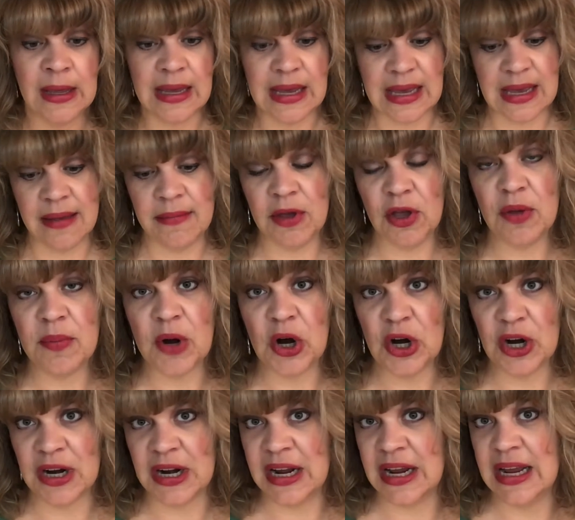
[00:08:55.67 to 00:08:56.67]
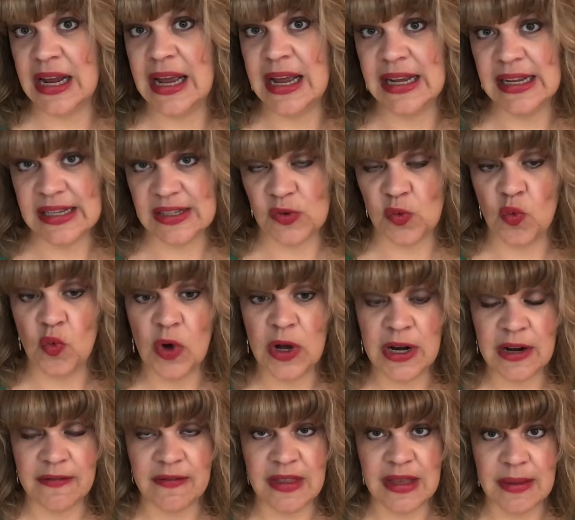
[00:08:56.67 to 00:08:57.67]
Email marketing is
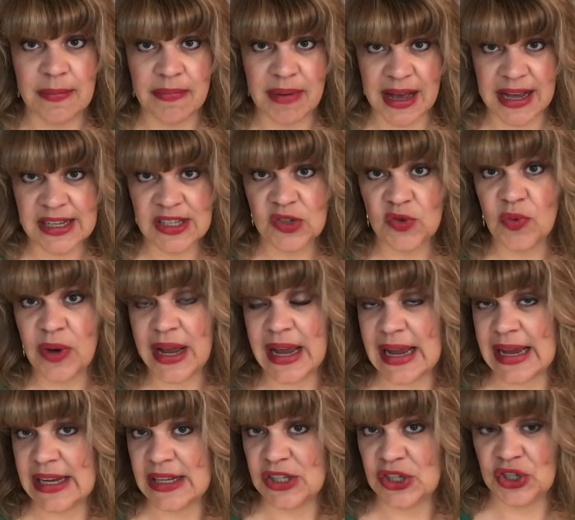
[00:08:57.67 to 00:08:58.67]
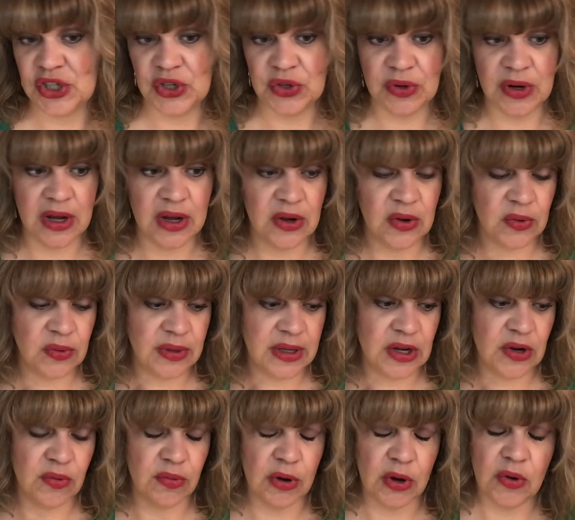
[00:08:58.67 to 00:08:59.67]
one of the best ways to not
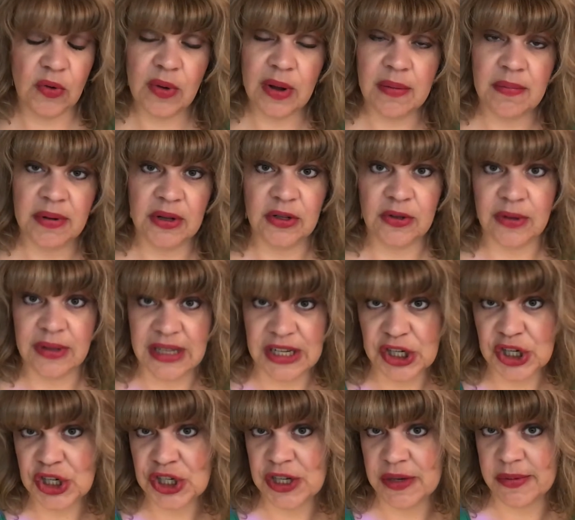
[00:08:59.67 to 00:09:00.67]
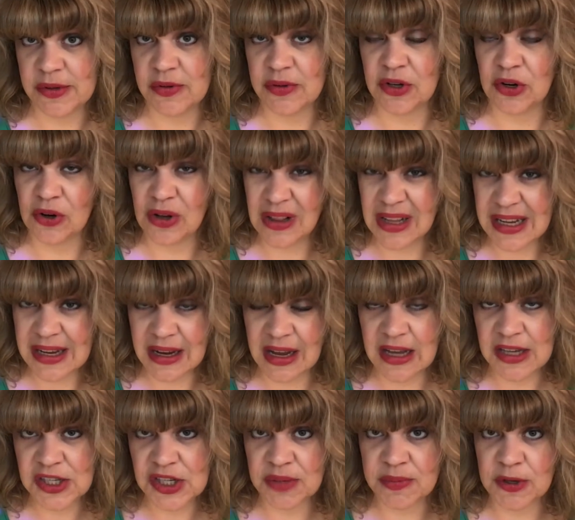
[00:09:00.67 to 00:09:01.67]
only grow and build relationships with your
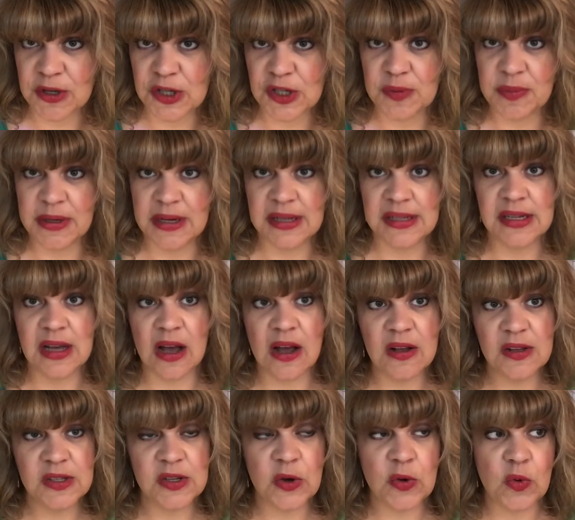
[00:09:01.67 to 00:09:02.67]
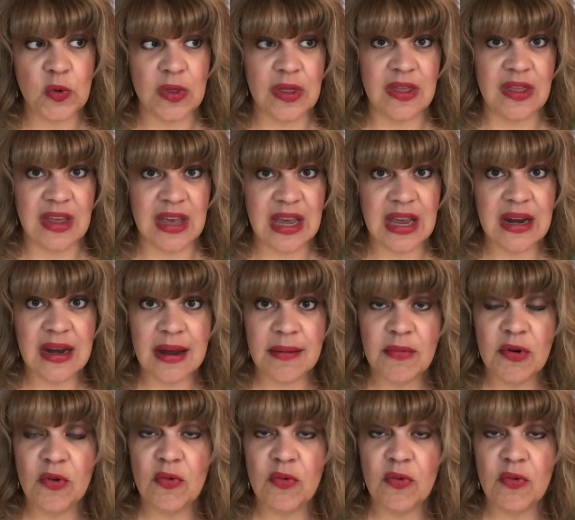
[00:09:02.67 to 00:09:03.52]
customers, but it's also the number